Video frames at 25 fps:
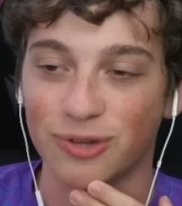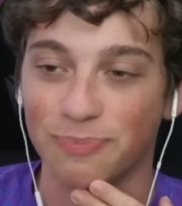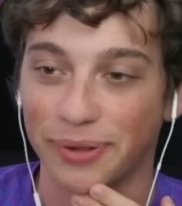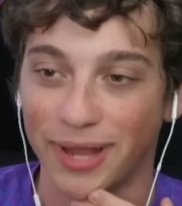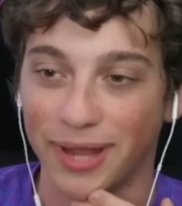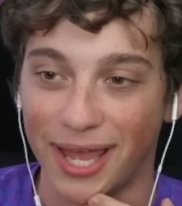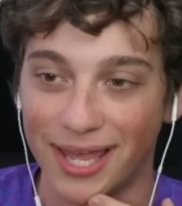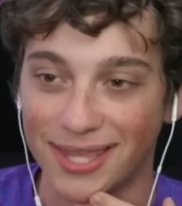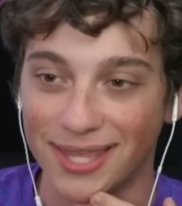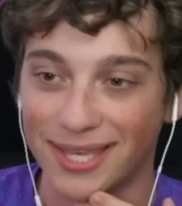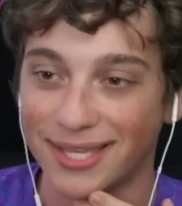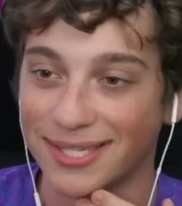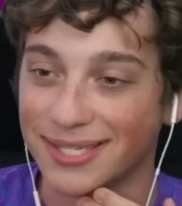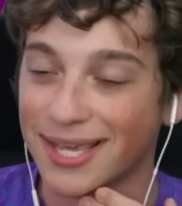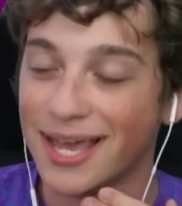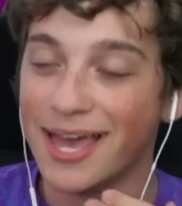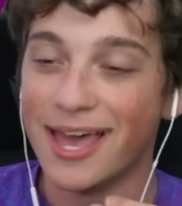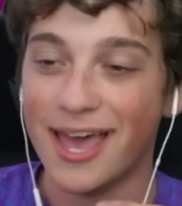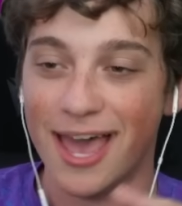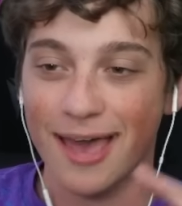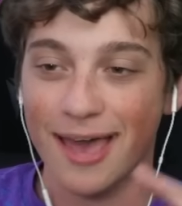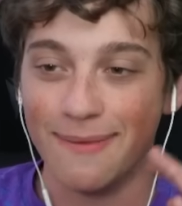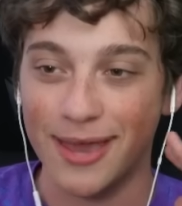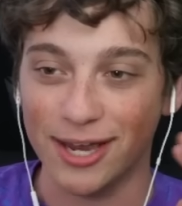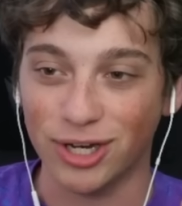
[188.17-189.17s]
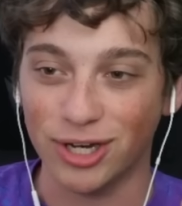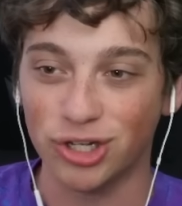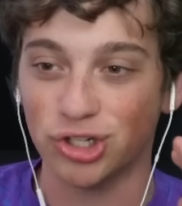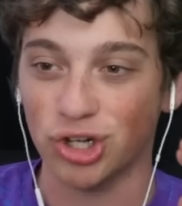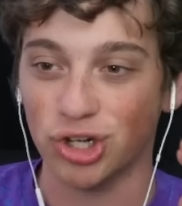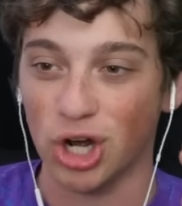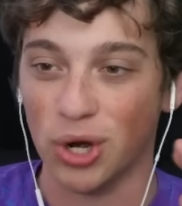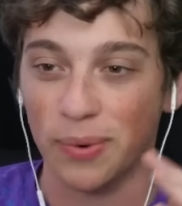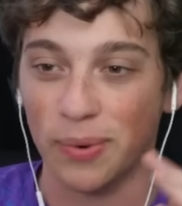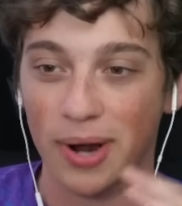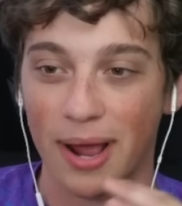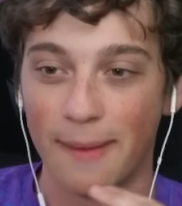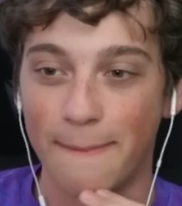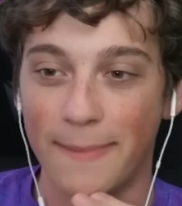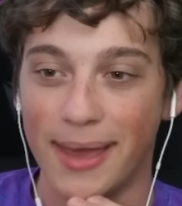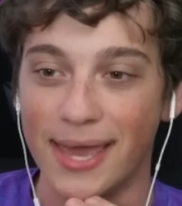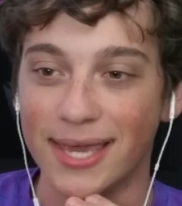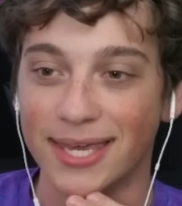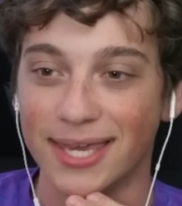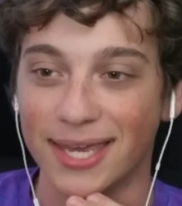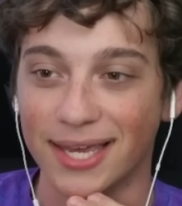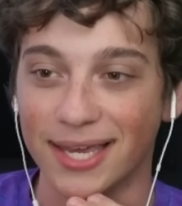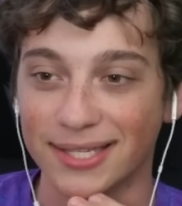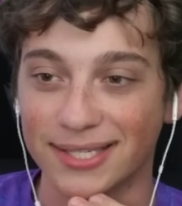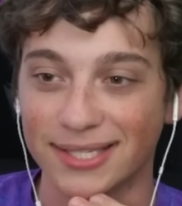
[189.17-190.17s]
play these and make sure what I'm
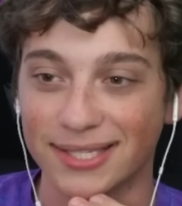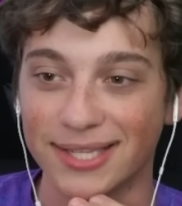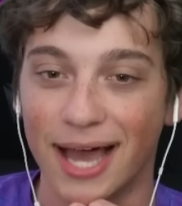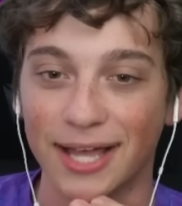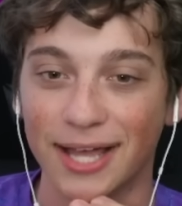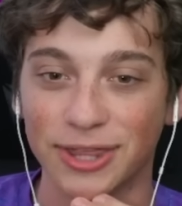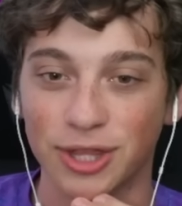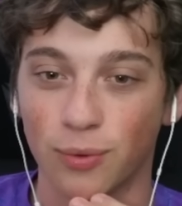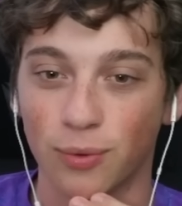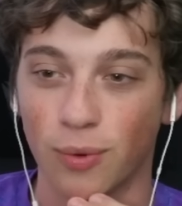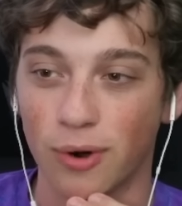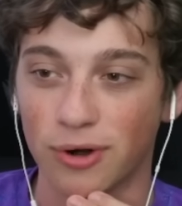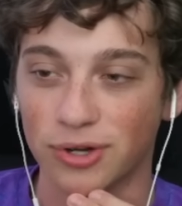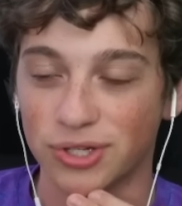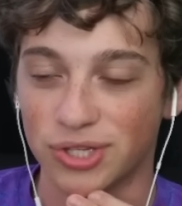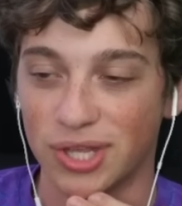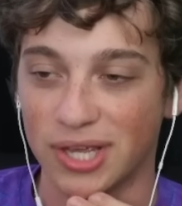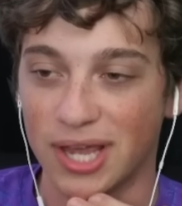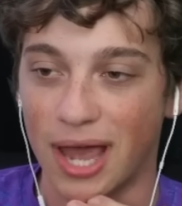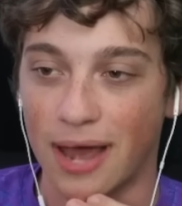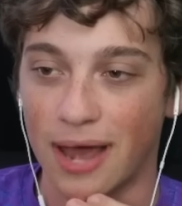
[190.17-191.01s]
making is not the worst thing